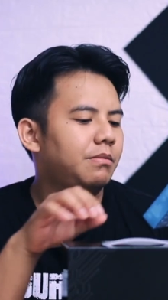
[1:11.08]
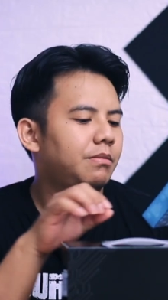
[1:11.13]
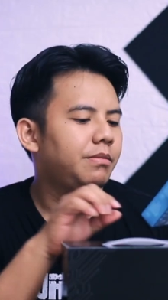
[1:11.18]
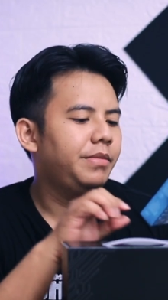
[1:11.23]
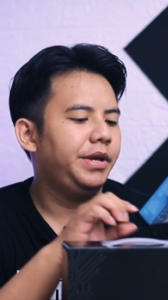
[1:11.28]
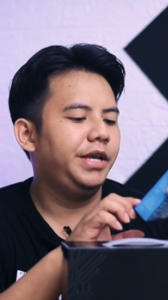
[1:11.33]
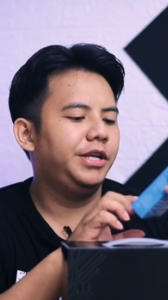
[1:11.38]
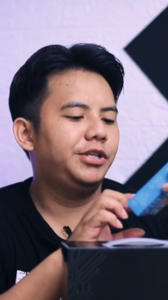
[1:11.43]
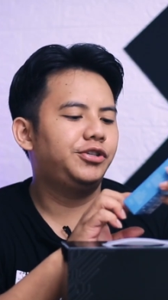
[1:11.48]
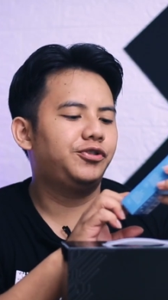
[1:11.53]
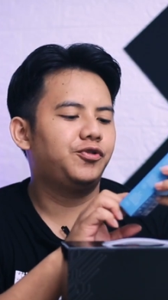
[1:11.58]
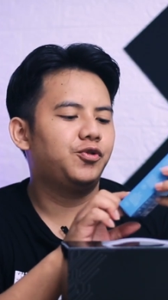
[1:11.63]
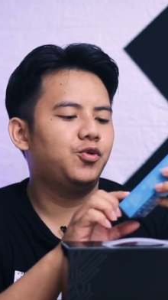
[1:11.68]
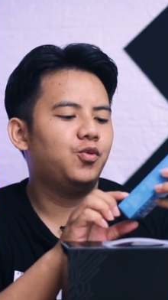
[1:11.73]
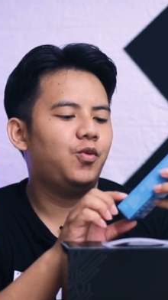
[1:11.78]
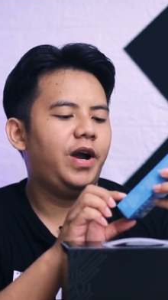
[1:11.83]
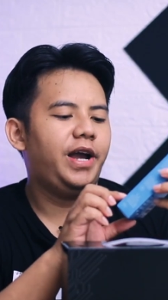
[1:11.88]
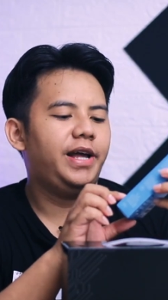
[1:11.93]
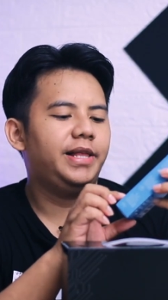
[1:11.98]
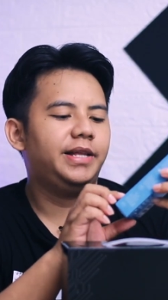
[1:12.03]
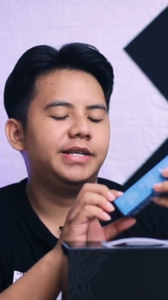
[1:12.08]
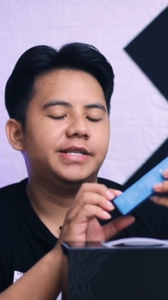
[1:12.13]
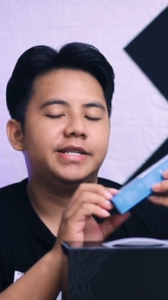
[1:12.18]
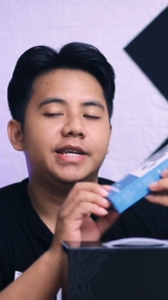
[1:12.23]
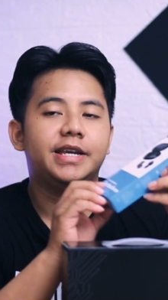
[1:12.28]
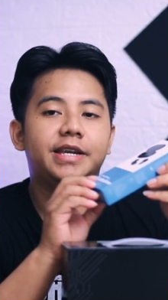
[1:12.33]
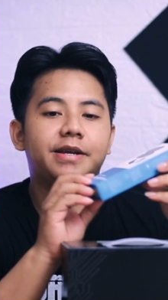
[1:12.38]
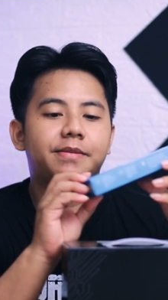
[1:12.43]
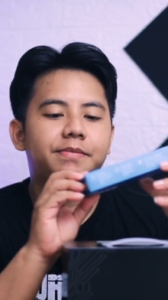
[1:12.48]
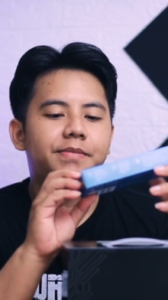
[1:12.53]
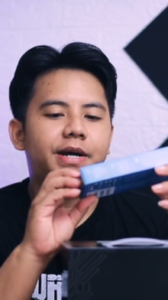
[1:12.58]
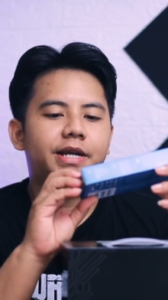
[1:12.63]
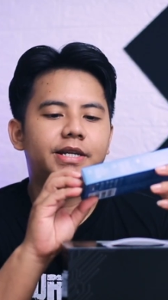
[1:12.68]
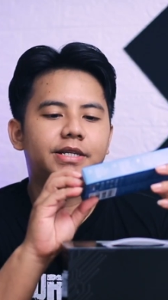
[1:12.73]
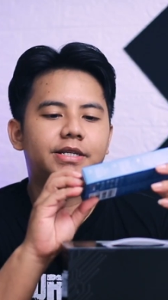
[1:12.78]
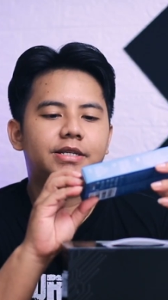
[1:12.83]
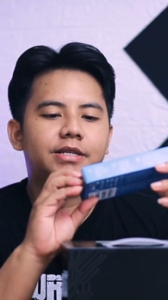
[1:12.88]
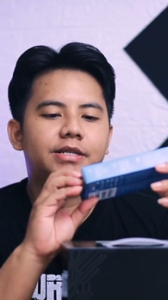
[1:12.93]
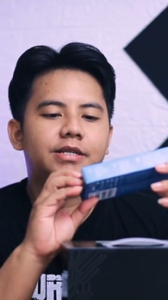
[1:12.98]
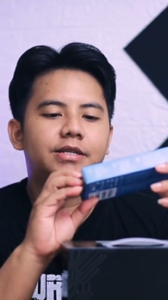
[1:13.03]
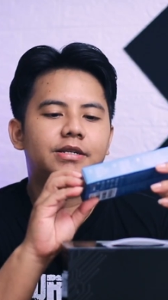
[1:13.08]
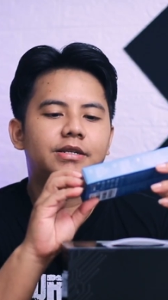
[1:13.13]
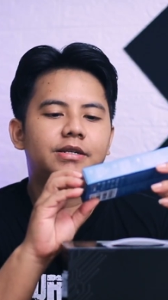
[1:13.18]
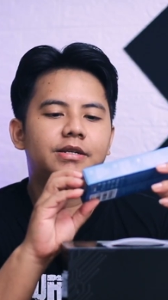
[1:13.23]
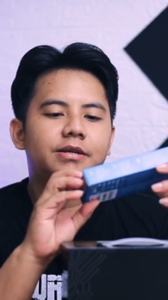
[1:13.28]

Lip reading: Mi True Wireless Earbuds